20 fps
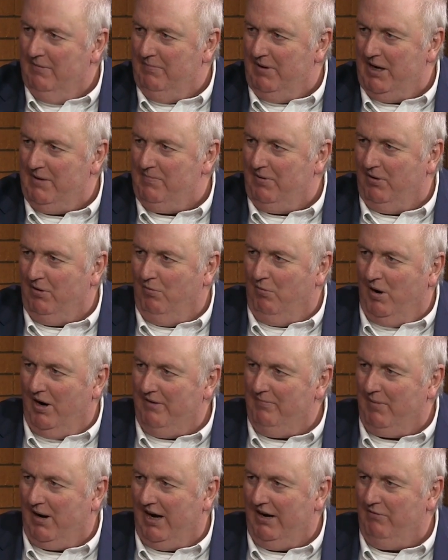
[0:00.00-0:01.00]
people,
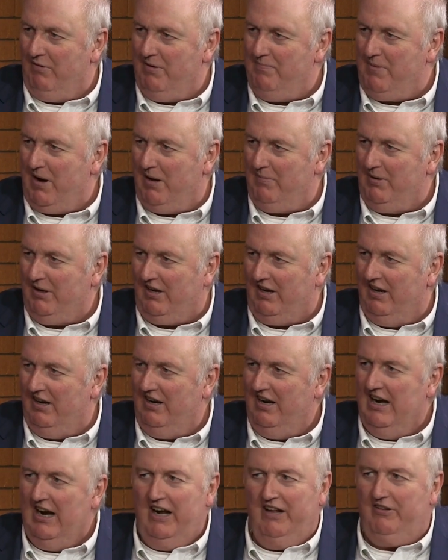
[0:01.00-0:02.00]
1 by Republican.